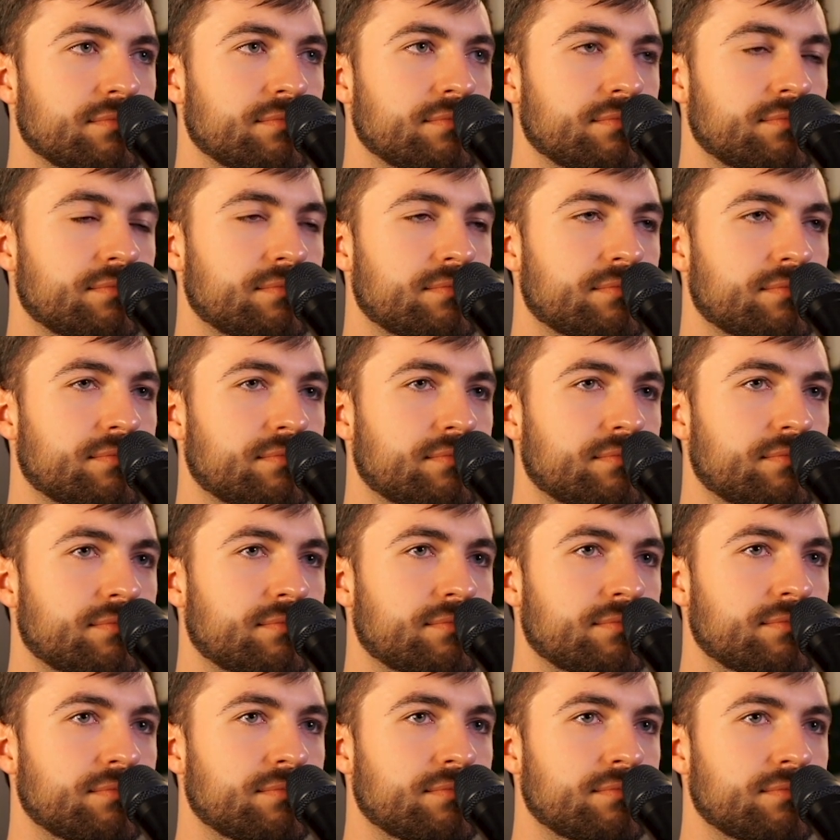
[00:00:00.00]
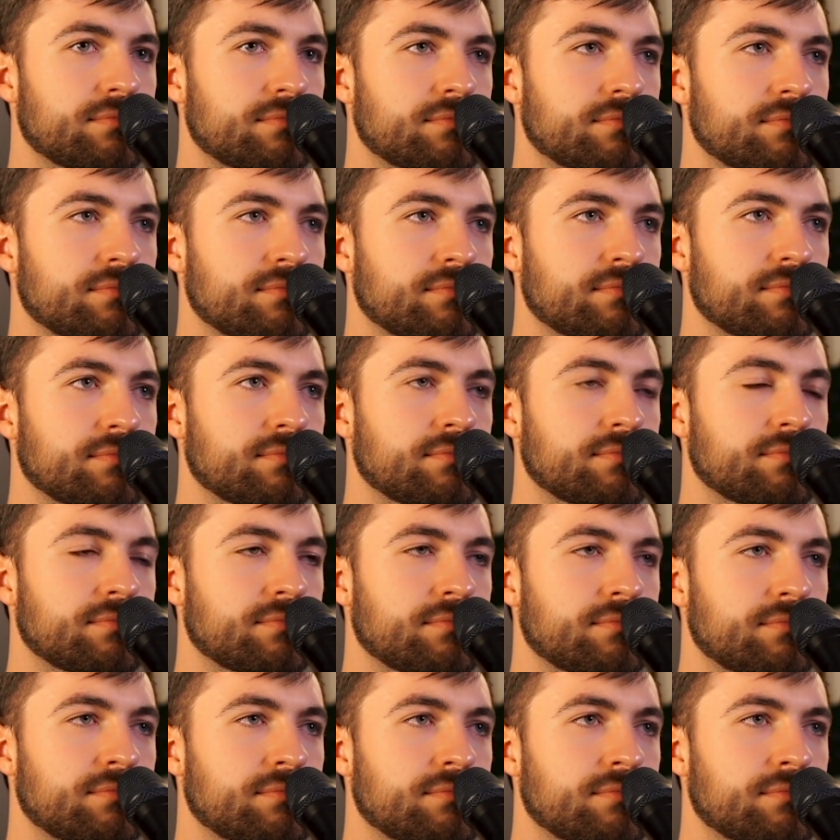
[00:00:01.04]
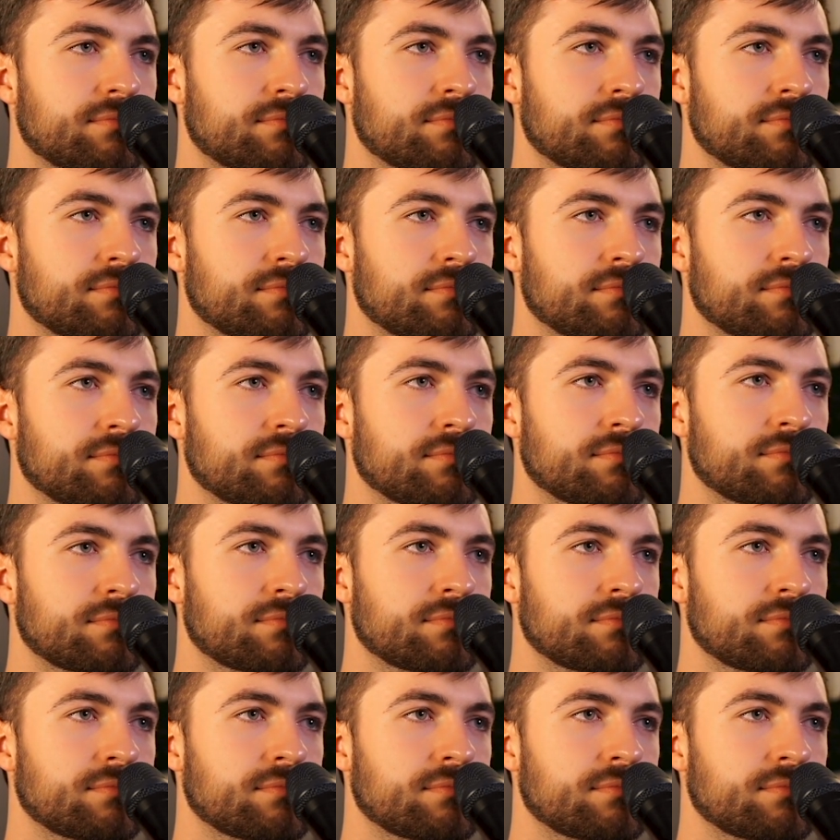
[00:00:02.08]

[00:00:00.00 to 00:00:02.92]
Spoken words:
No words are spoken by the person on screen.